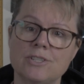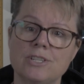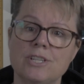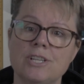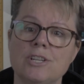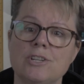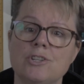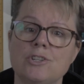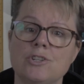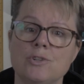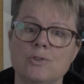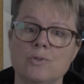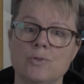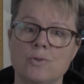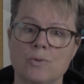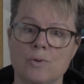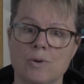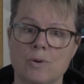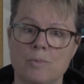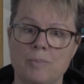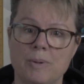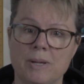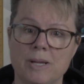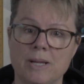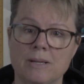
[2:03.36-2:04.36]
tissue
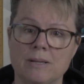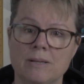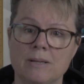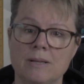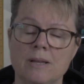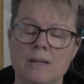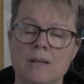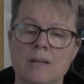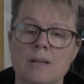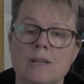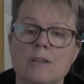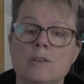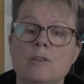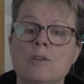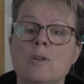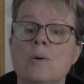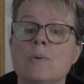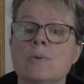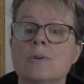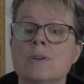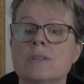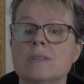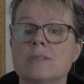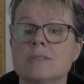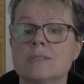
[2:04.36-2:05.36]
grouping,
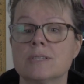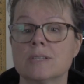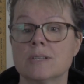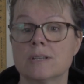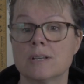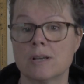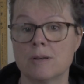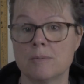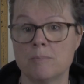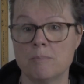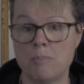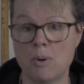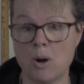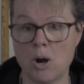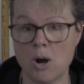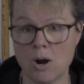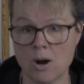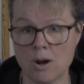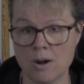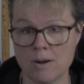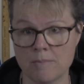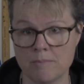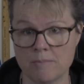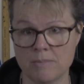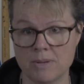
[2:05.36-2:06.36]
known as a
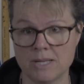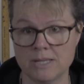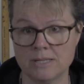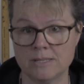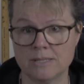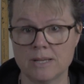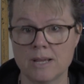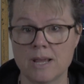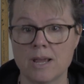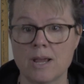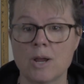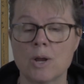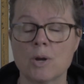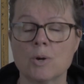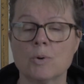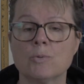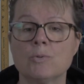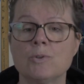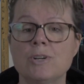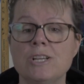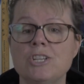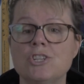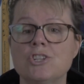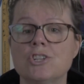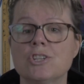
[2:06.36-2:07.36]
compartment,
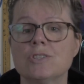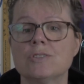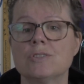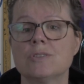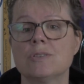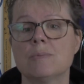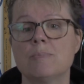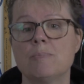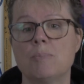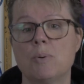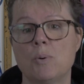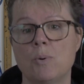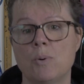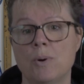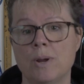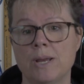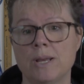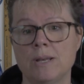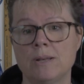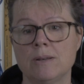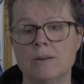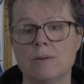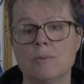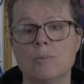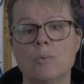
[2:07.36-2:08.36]
reaches the
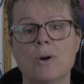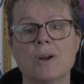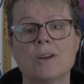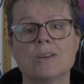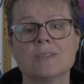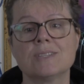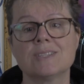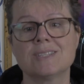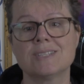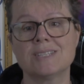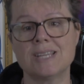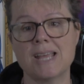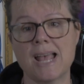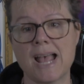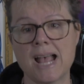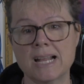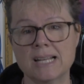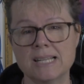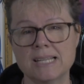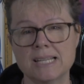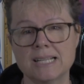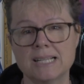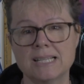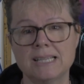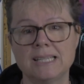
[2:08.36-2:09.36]
point where it's
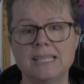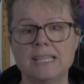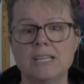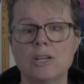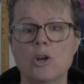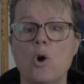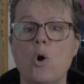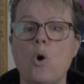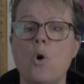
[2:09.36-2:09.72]
technically